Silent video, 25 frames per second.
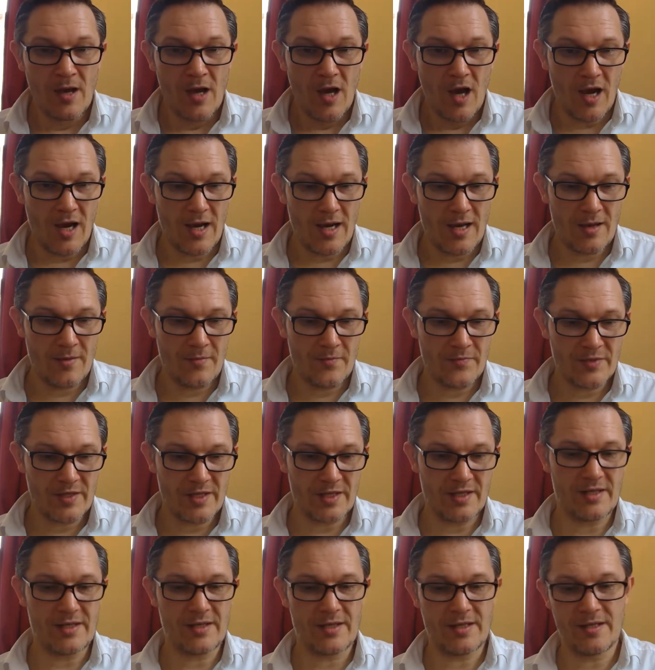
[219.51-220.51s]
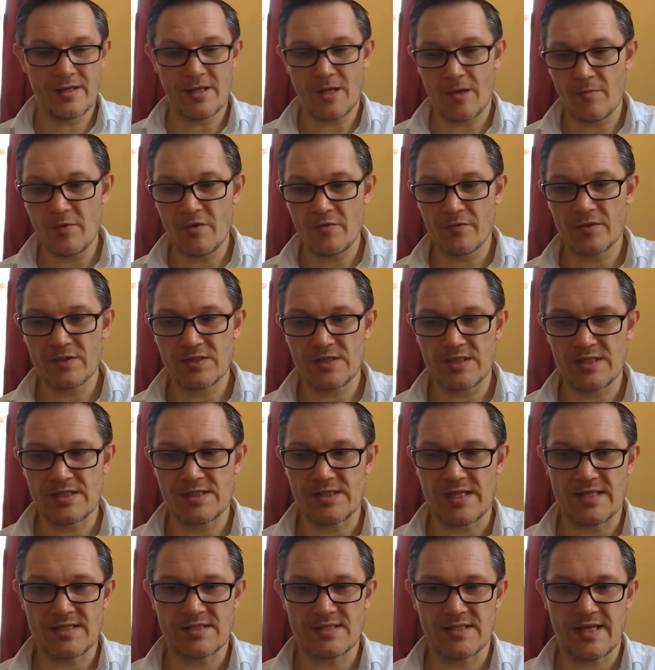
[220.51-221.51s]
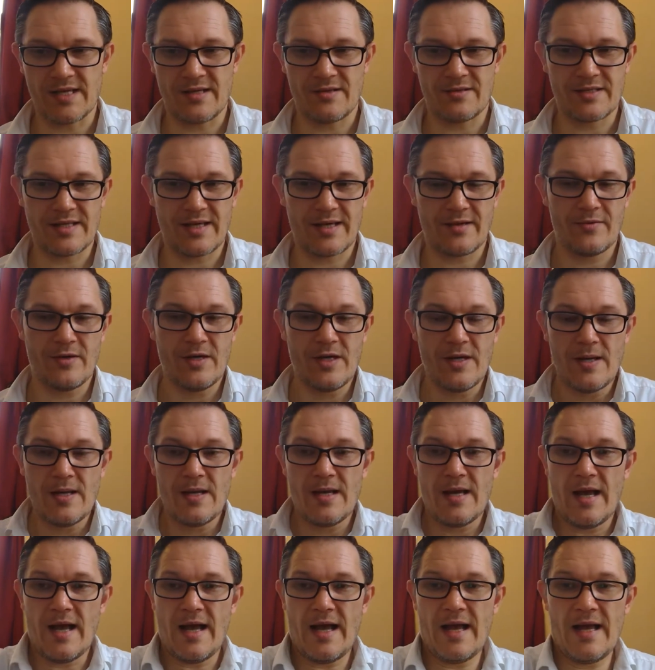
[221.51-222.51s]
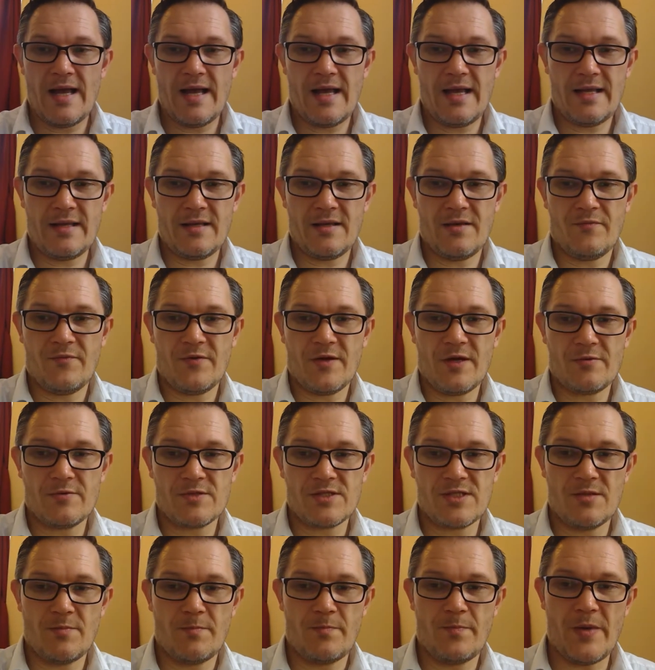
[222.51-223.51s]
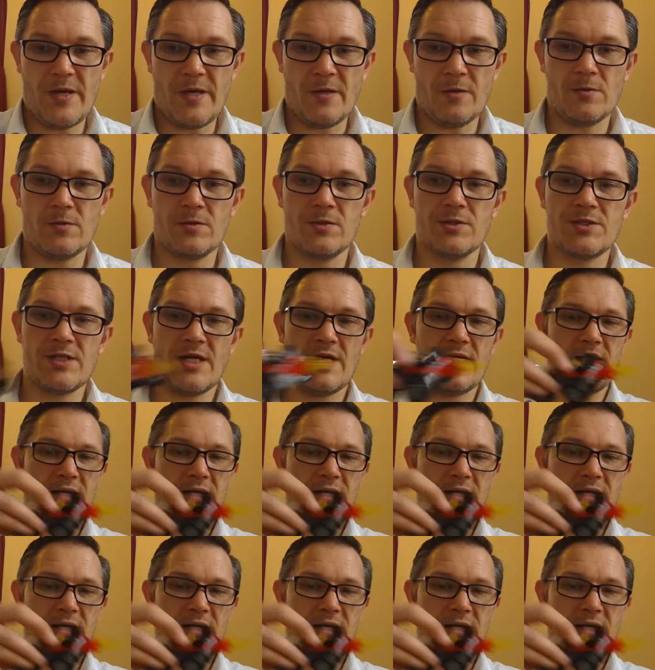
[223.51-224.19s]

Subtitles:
I'll move on to the sets now. Now, if we go on to the build,